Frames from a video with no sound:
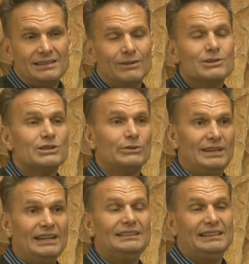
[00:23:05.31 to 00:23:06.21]
also an
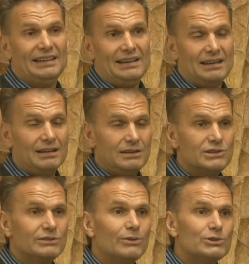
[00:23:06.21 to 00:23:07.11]
NDA,
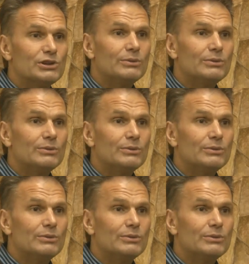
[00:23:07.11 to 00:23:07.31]
non-disclosure.